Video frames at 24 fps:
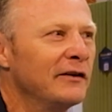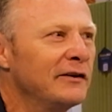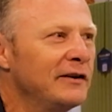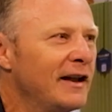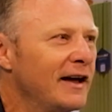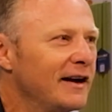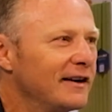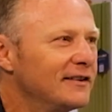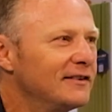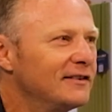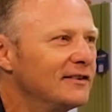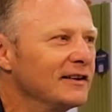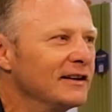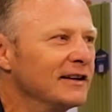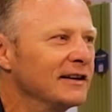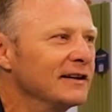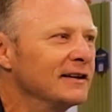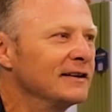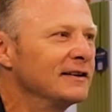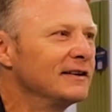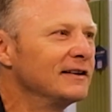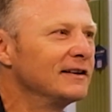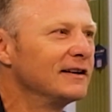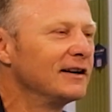the next
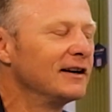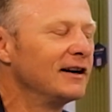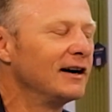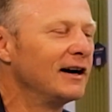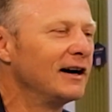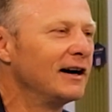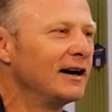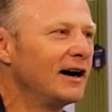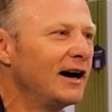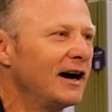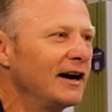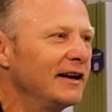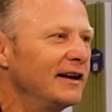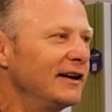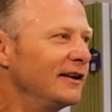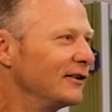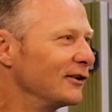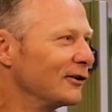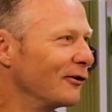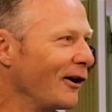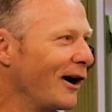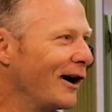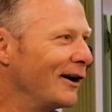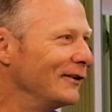thing, I hit
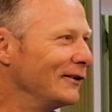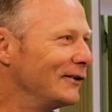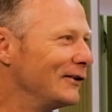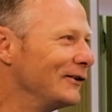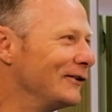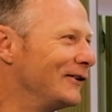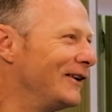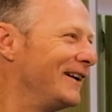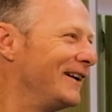the ground.